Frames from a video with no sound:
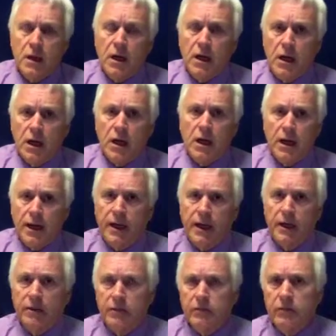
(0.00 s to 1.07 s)

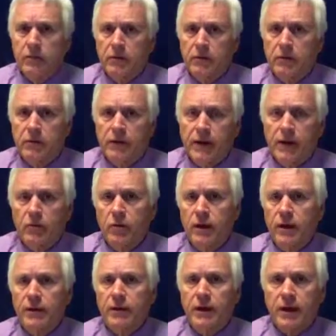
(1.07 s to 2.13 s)
That
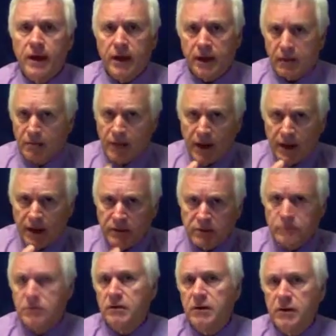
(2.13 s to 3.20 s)
way it kind of
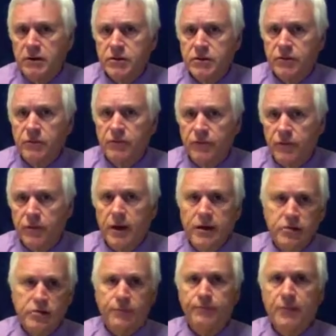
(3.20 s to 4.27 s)
combines some
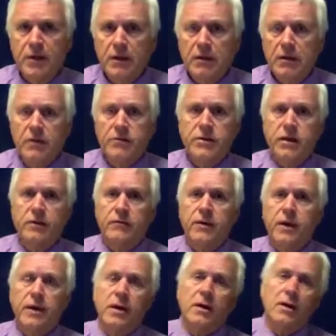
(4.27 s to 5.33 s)
information instead of
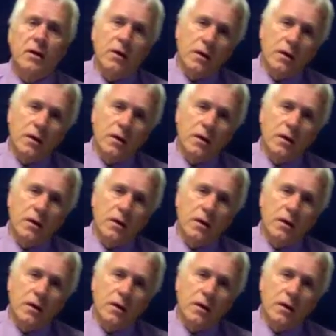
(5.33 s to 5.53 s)
kind of,